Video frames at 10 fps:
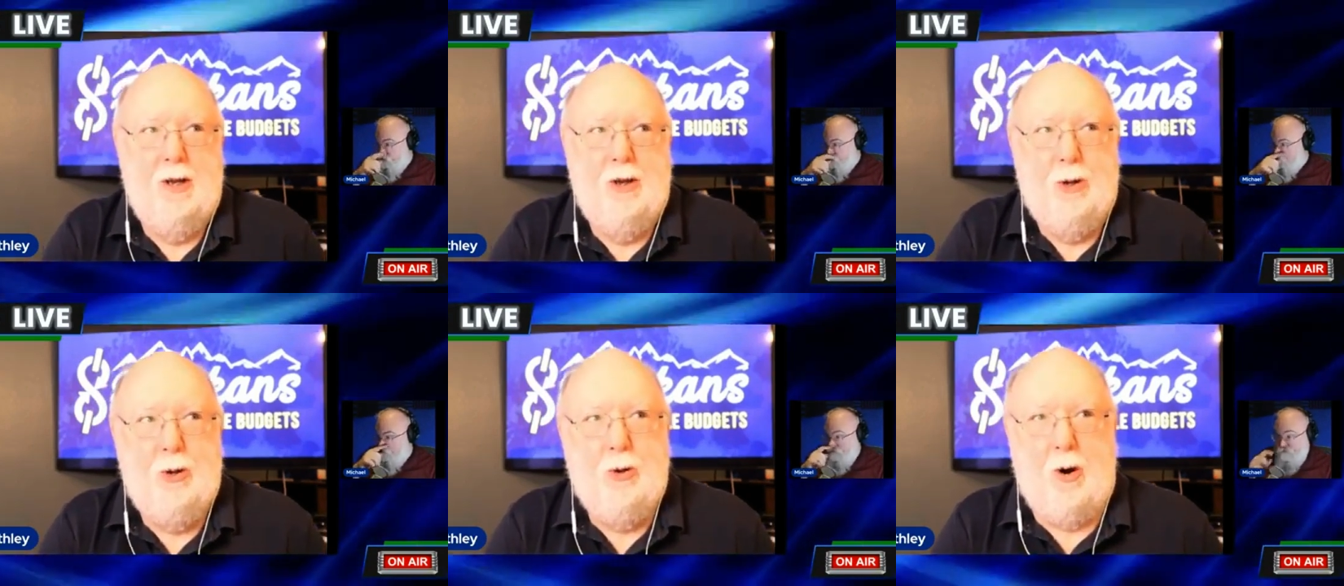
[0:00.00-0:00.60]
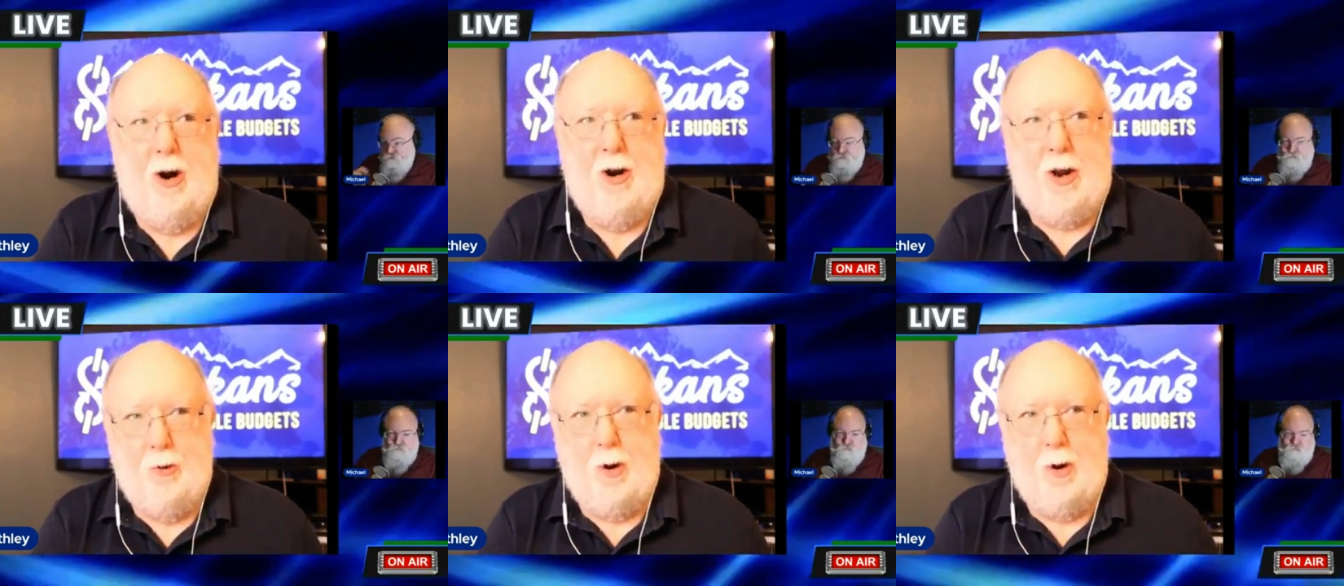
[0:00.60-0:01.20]
Speaker 1: who are who
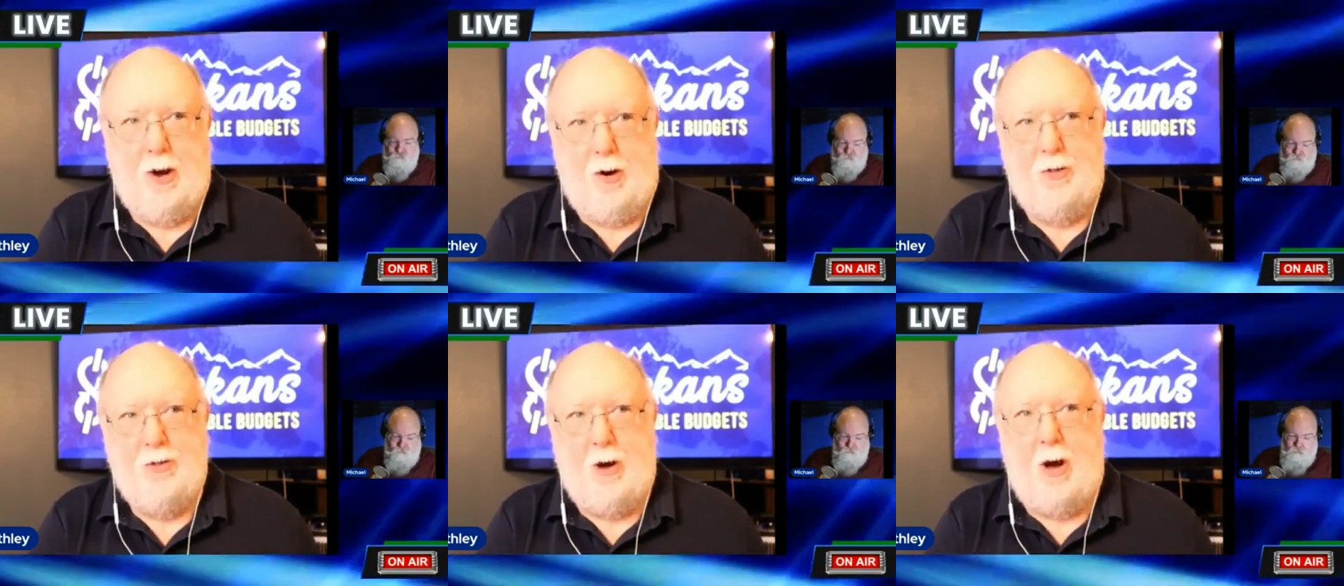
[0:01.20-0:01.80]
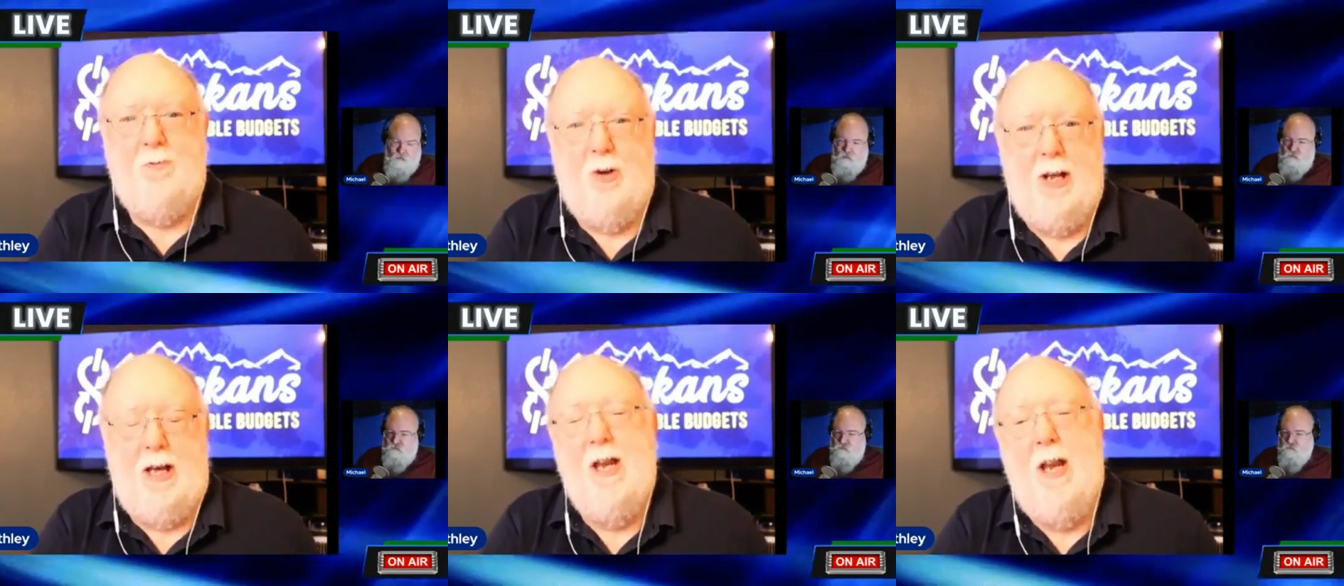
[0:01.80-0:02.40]
are thoughtful
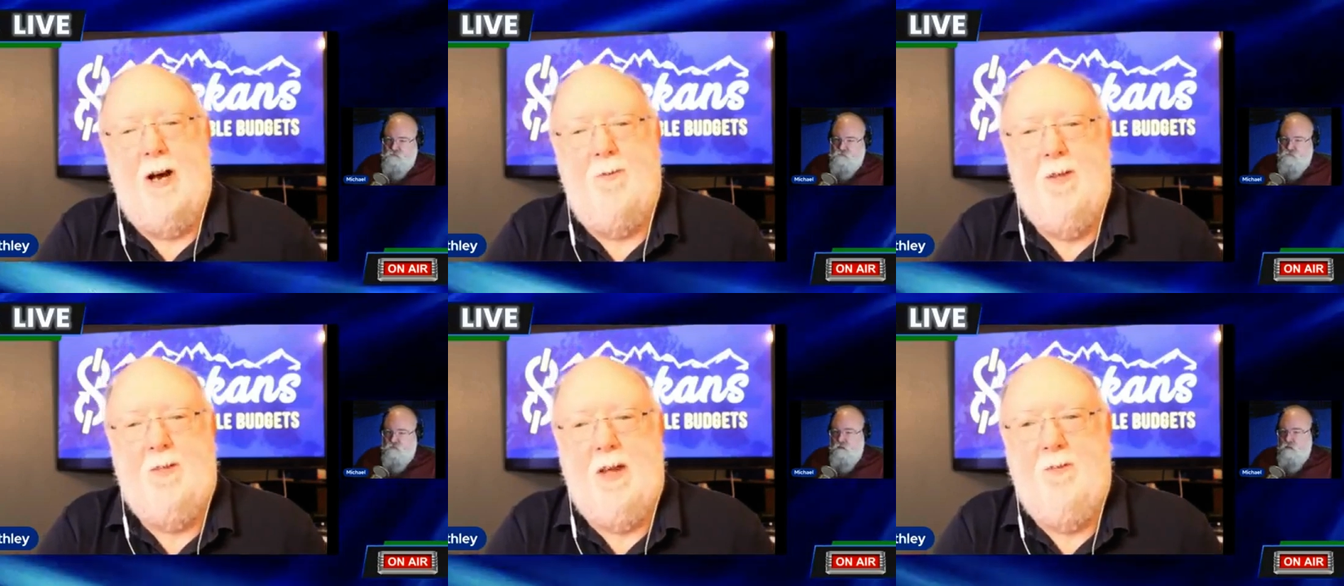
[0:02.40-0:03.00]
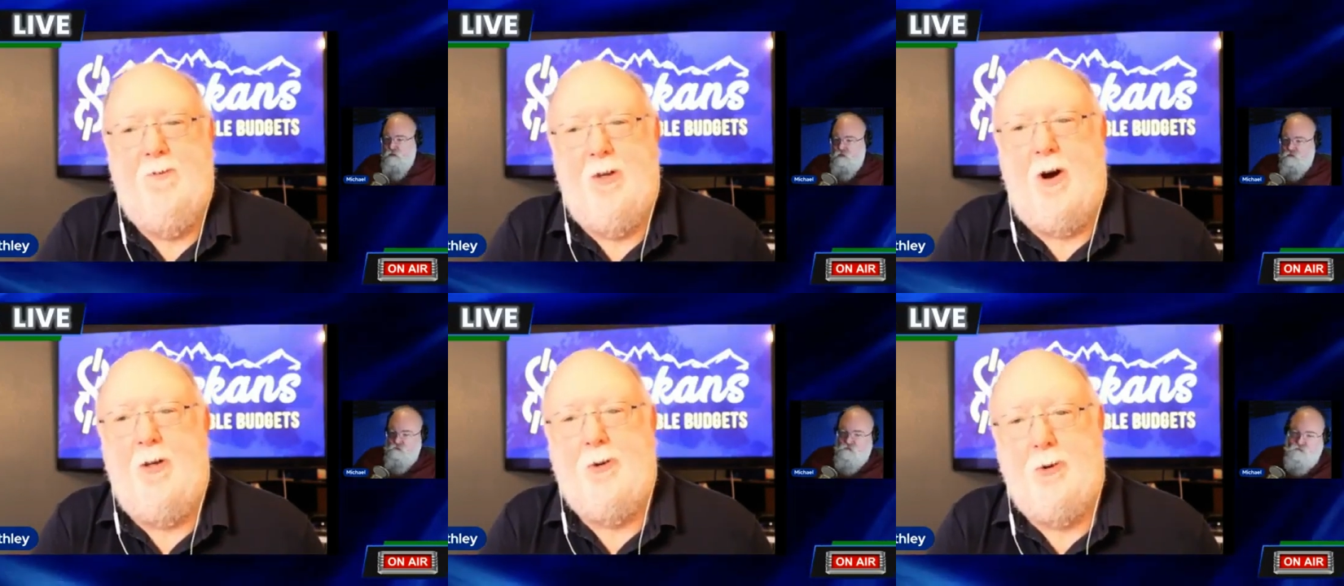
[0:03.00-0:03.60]
enough that they've thought
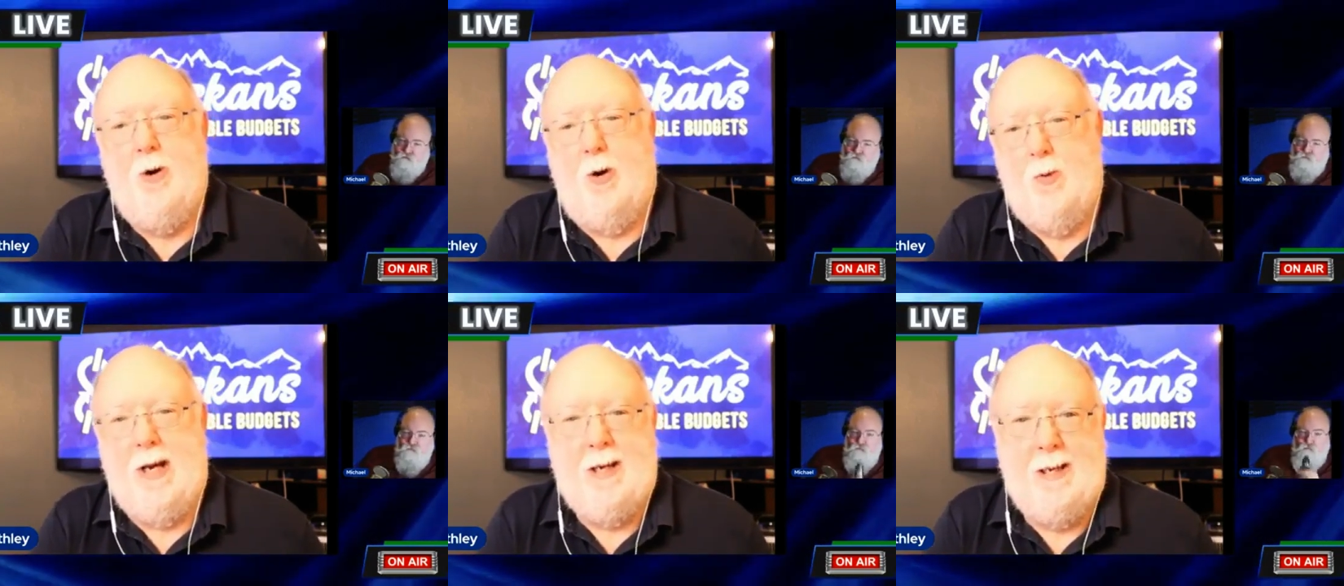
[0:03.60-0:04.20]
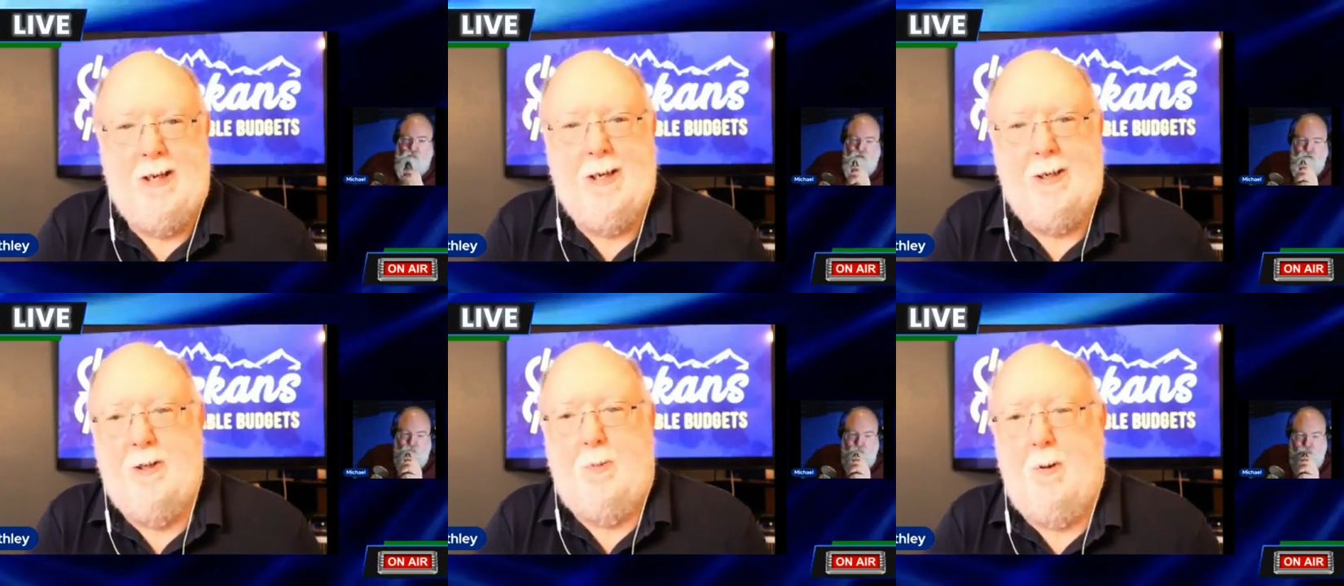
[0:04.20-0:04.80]
through a way to get to the
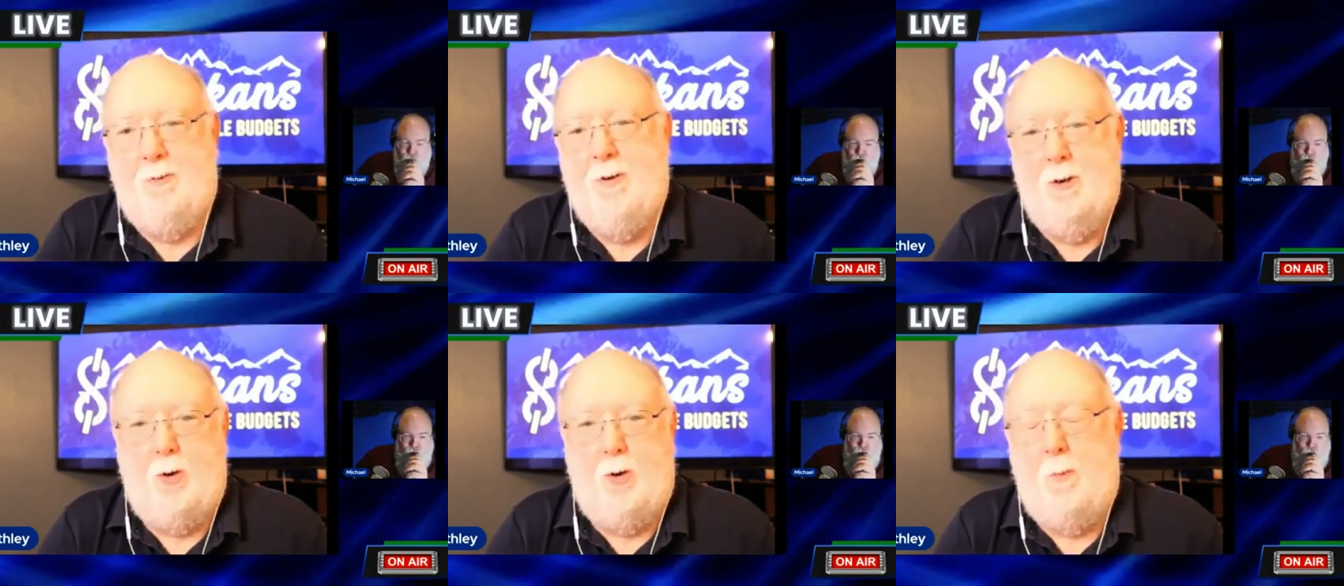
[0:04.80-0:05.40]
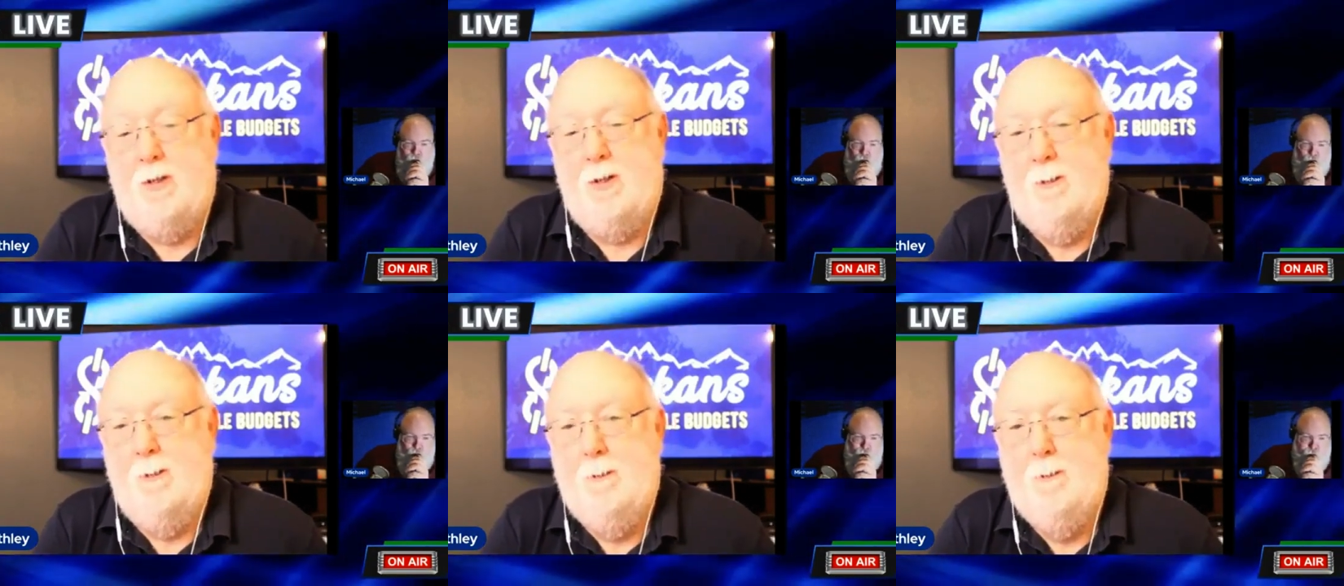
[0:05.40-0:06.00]
permanent fund corpus.
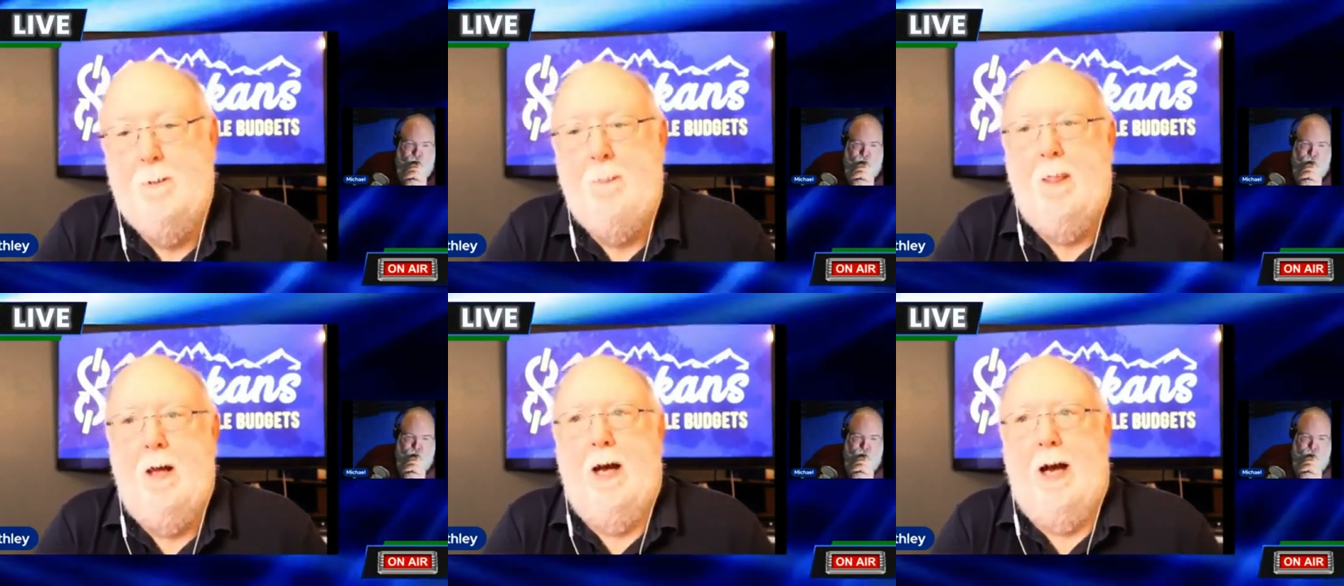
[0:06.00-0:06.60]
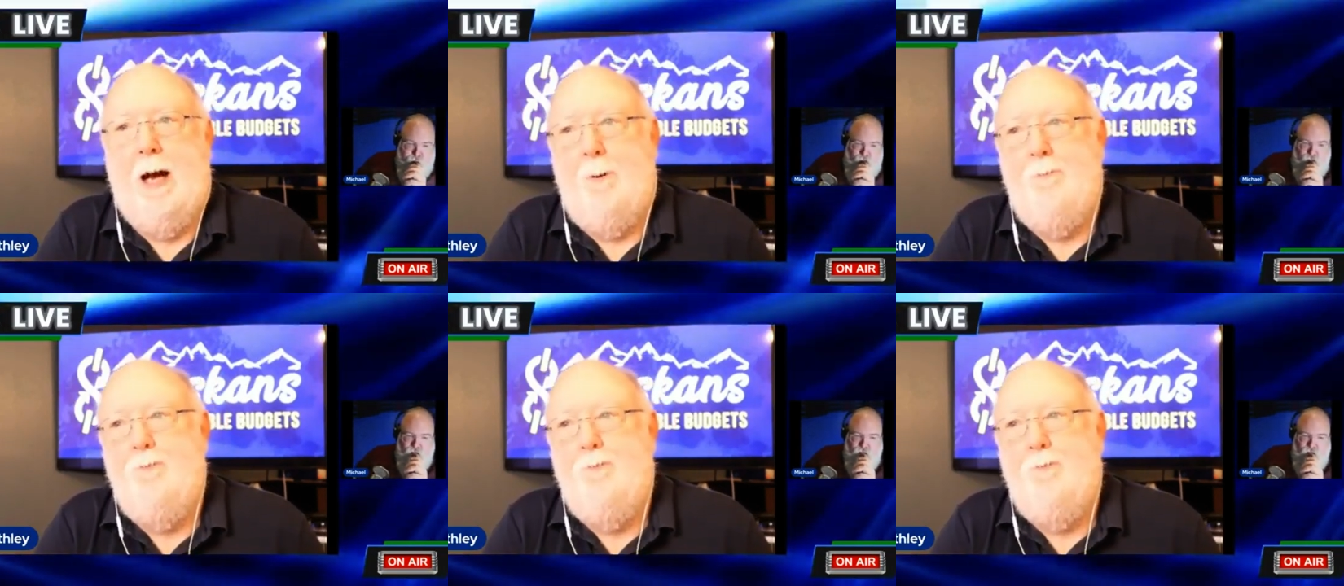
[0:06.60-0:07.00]
Um,